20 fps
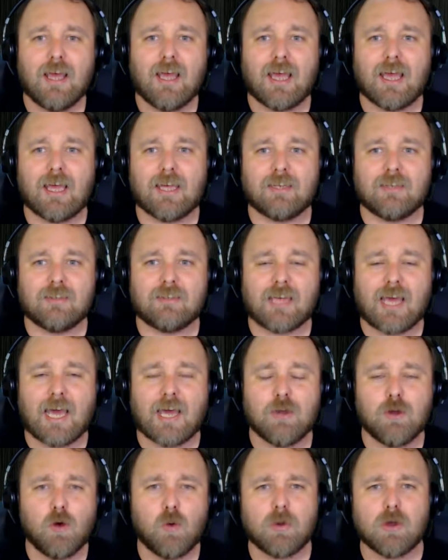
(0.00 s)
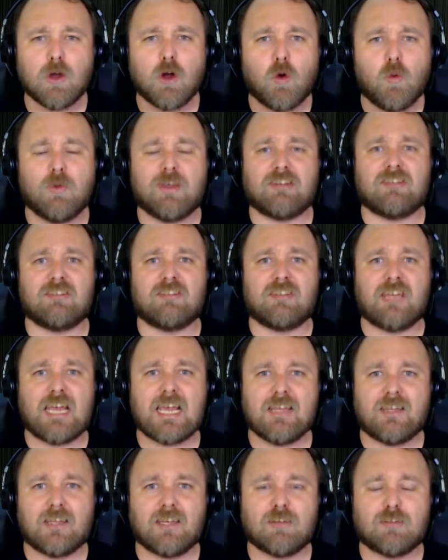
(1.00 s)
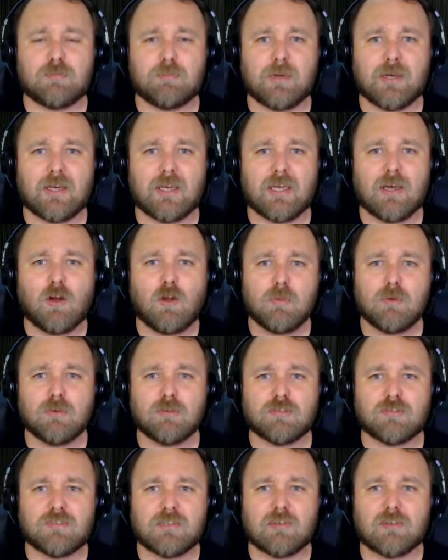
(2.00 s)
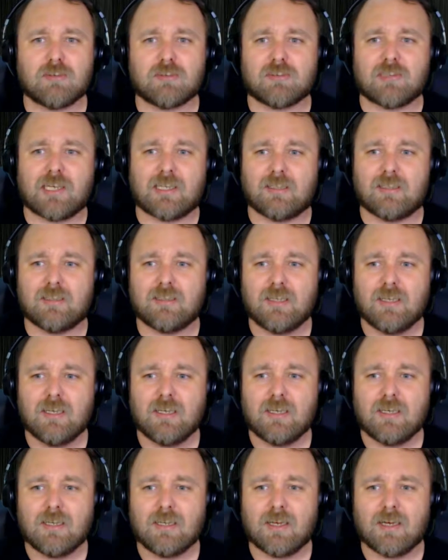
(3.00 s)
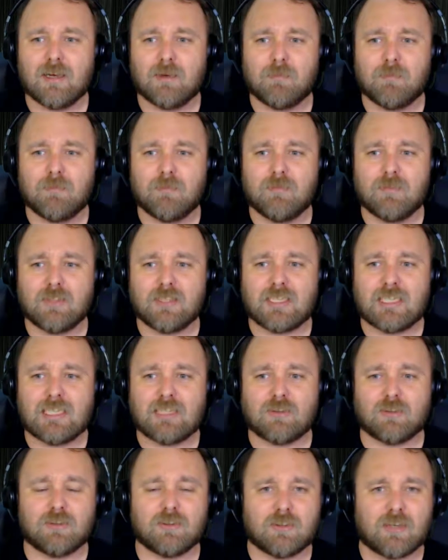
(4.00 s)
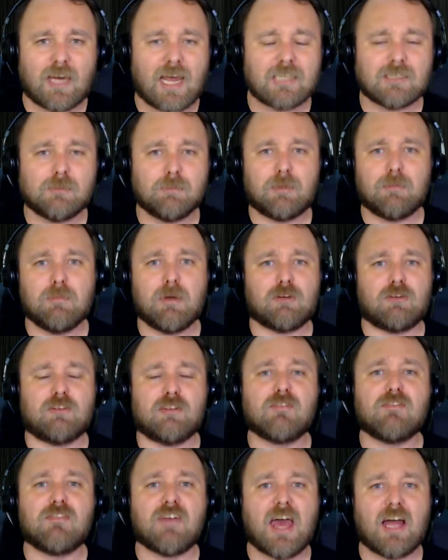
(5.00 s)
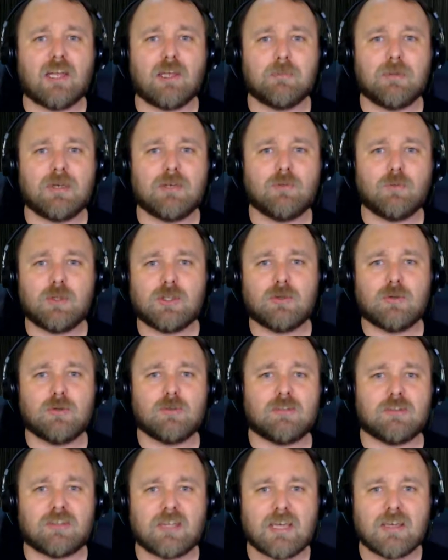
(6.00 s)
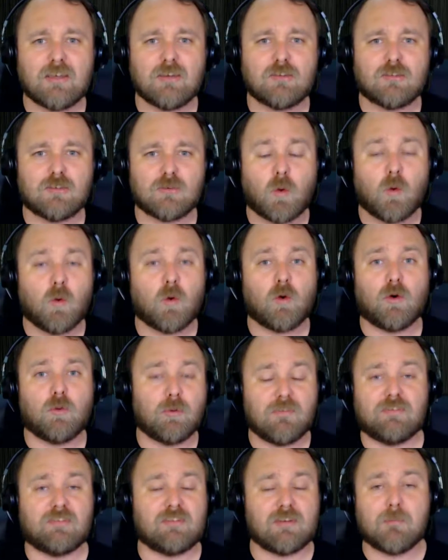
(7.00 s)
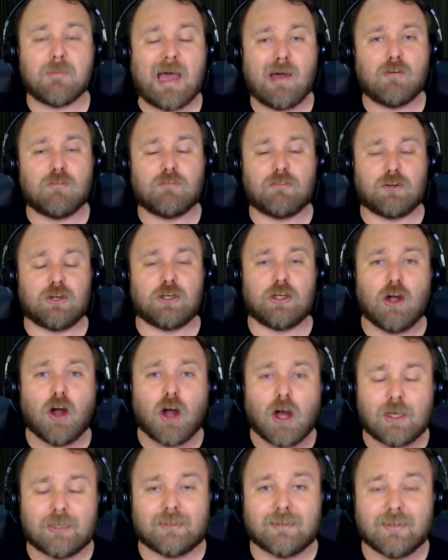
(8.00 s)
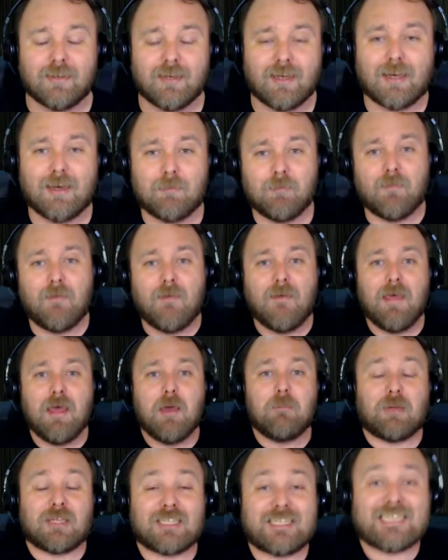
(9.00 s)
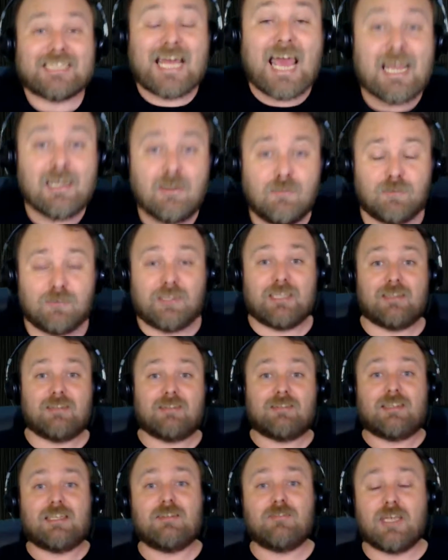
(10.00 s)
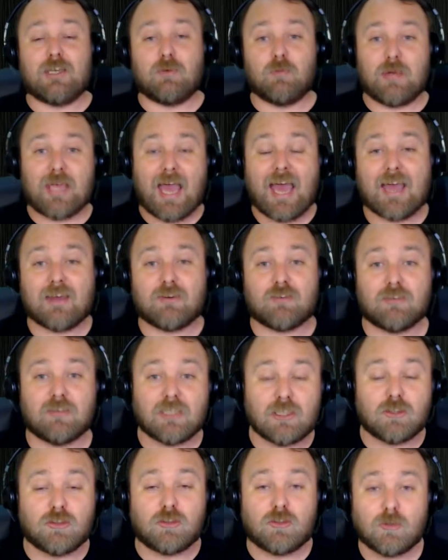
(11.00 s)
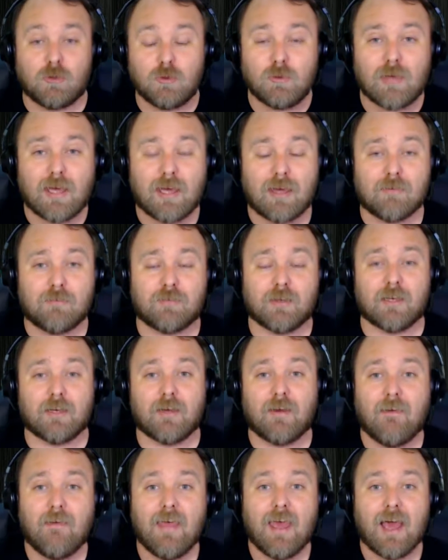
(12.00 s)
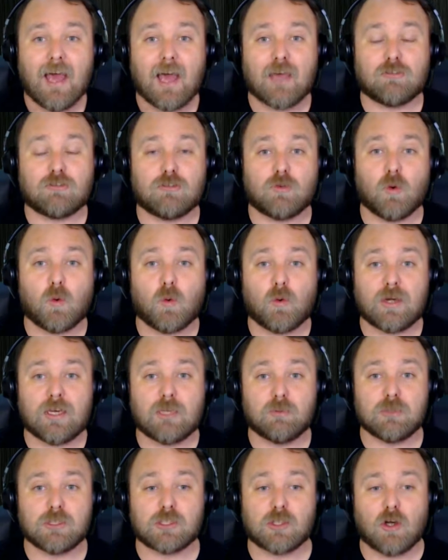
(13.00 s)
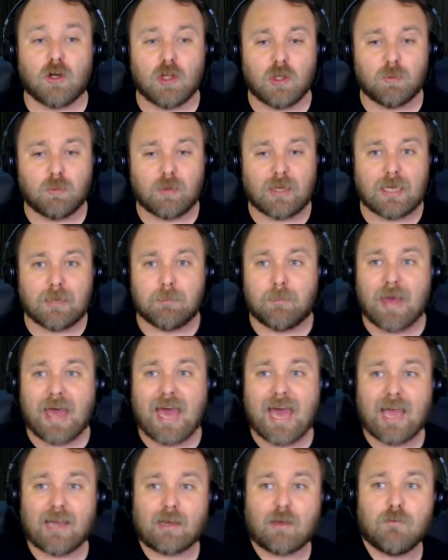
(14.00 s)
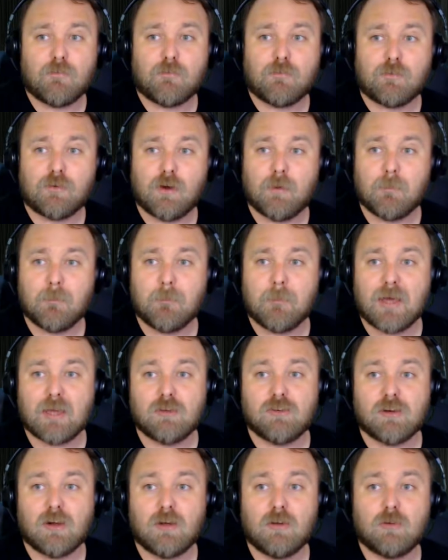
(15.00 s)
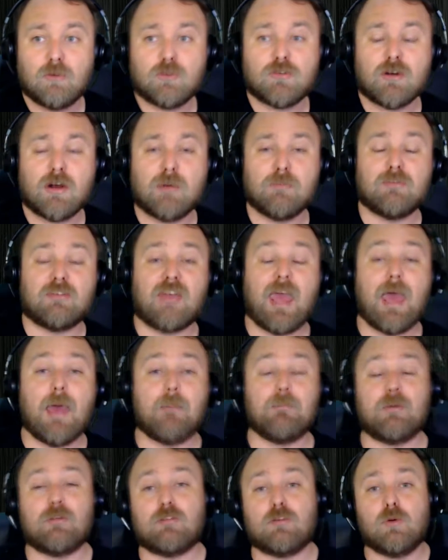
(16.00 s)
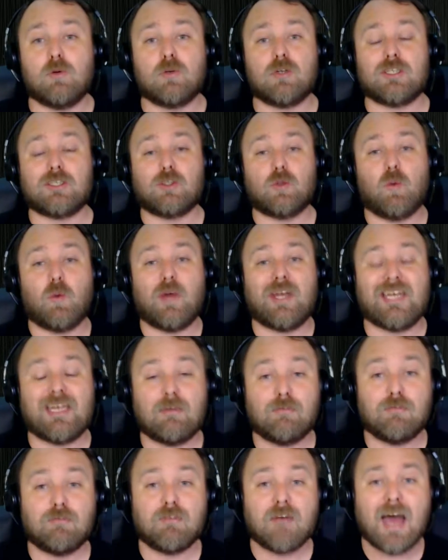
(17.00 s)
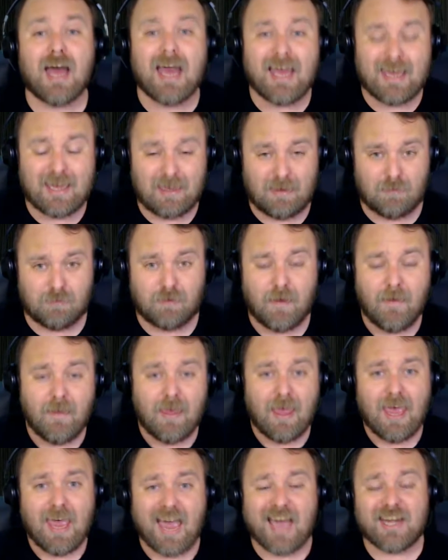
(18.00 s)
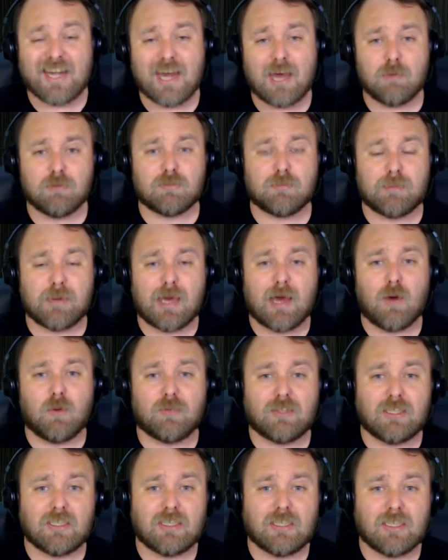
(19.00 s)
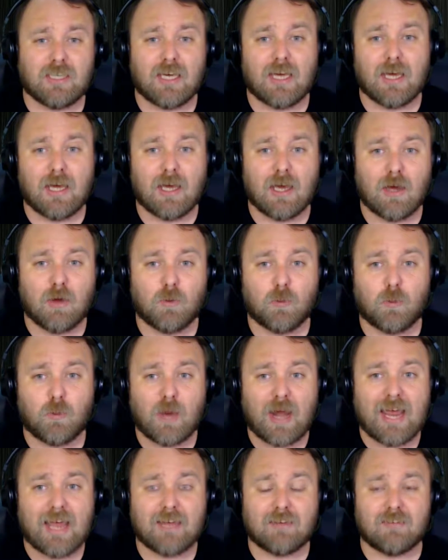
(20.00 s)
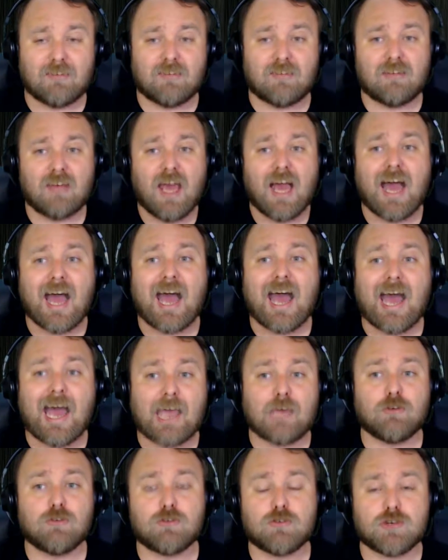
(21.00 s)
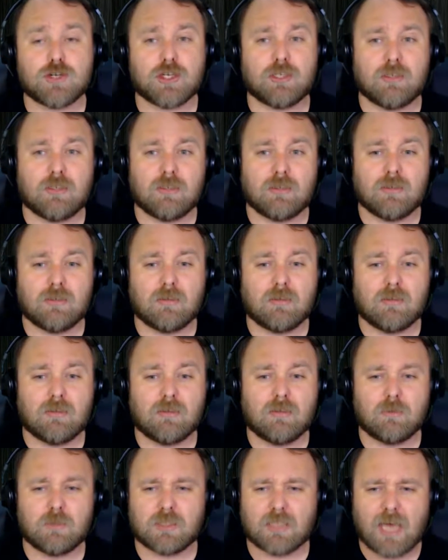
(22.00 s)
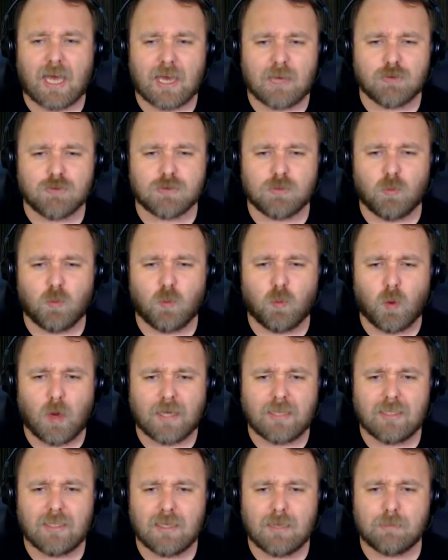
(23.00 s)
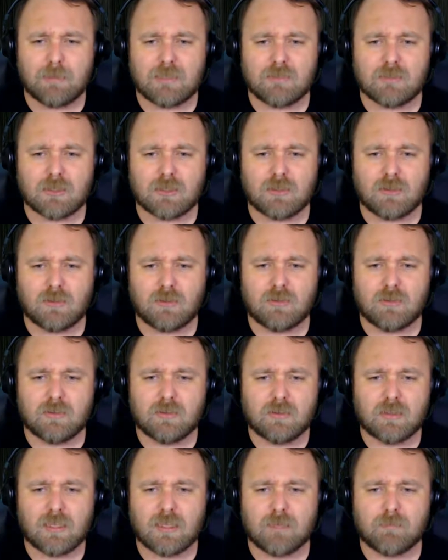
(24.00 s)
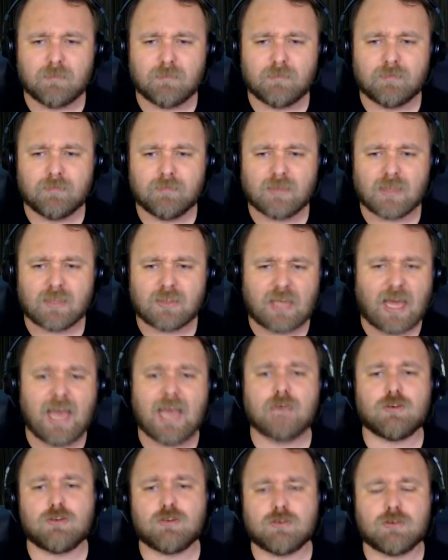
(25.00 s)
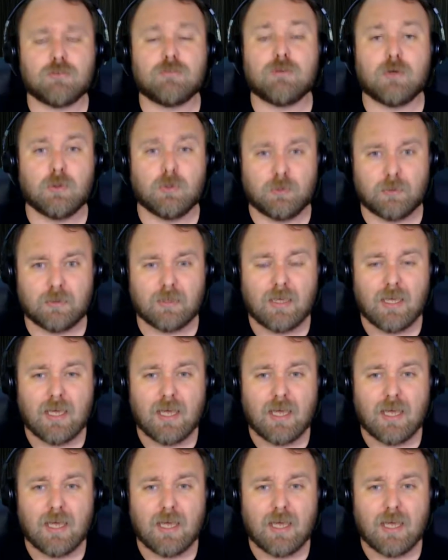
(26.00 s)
And I know we always say this, but it almost feels like either there hasn't been much development with those things or we've somehow forgotten. But thankfully this evening we actually do have a story that was all the way back from Jungle Drums episode 25. And that was about the Red's Hydrogen... Was it the Hydrogen 1, I believe it's called? The Hydrogen phone.